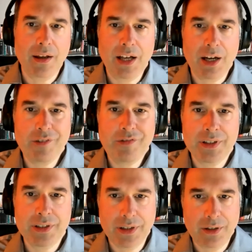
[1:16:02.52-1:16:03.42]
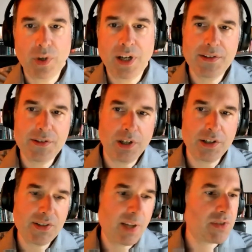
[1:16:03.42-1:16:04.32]
however, writers who are
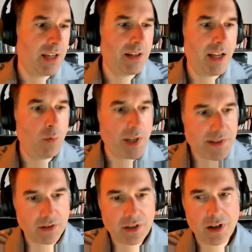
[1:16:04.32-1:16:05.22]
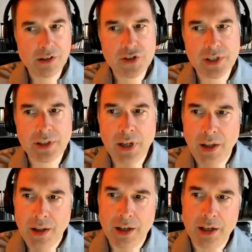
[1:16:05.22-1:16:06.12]
steeped in Western culture,
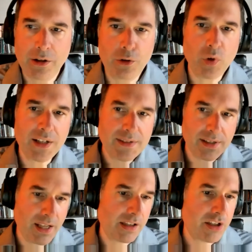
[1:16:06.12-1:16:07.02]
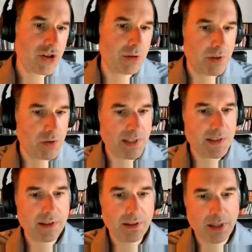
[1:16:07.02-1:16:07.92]
who write in English, who
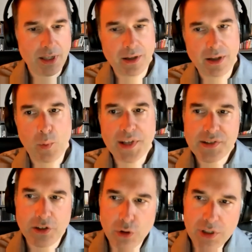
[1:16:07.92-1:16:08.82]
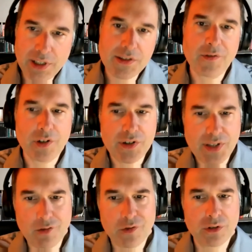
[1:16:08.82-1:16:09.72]
address a Western audience first
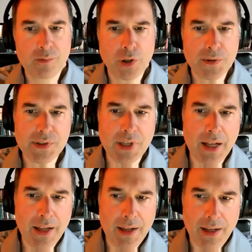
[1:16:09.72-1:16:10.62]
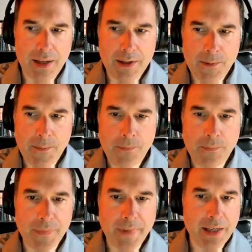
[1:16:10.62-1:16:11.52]
and foremost,
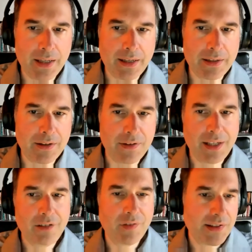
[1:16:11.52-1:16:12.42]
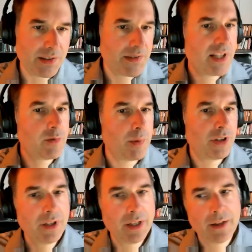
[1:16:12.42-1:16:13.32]
and they invest
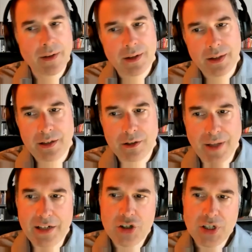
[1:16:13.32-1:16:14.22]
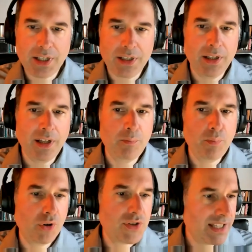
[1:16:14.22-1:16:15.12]
considerable, you know, energy in
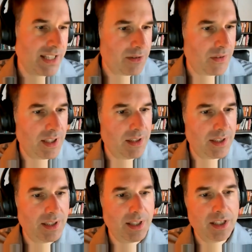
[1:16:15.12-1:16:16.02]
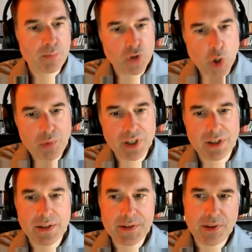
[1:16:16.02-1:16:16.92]
pointing out the
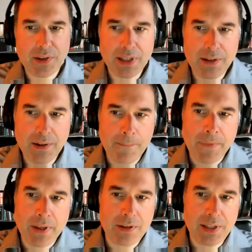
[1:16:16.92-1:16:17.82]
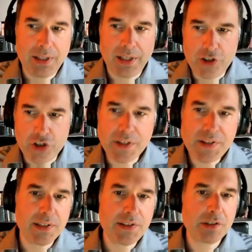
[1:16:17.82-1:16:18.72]
inappropriateness, the
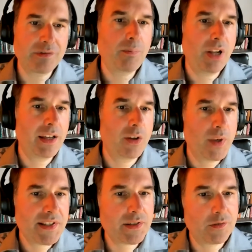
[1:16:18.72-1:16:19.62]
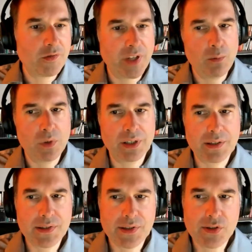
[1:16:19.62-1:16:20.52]
injustice of applying Western
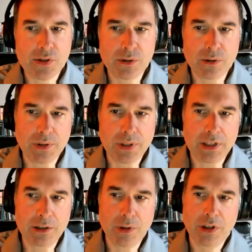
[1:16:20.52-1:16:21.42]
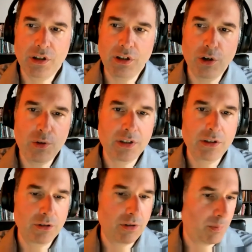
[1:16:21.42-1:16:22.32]
frameworks to, you know, a
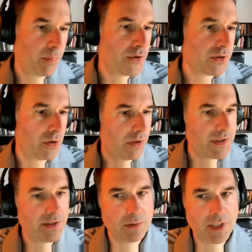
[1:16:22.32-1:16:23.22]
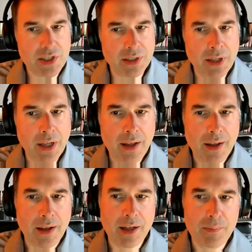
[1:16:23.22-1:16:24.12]
colonial or post-colonial situation,
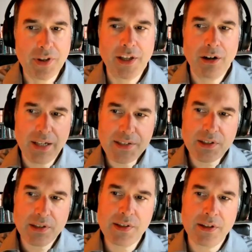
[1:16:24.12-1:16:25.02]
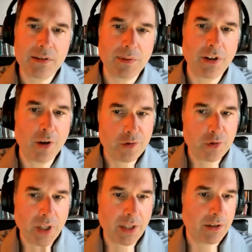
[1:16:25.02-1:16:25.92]
but they are less concerned with
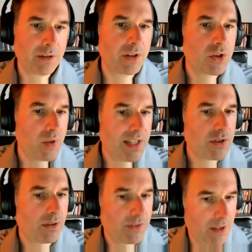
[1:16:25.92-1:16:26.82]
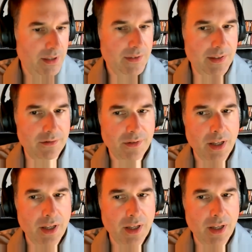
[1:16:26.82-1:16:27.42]
offering a concrete alternative.